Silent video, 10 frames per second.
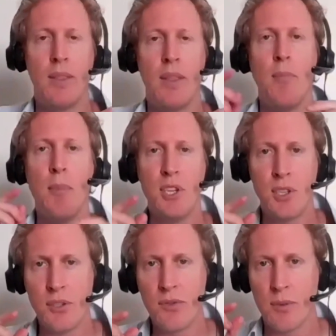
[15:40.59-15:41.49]
The
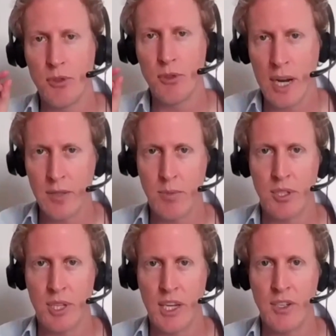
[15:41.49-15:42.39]
emissions from
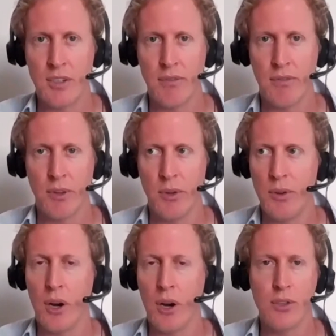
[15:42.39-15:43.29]
transportation of
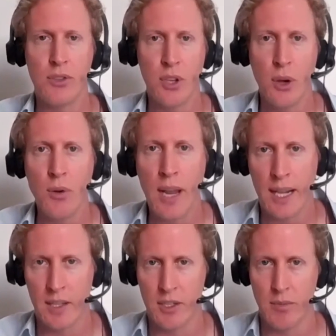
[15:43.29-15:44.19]
food are so
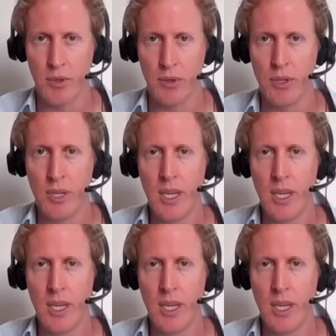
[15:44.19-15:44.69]
negligible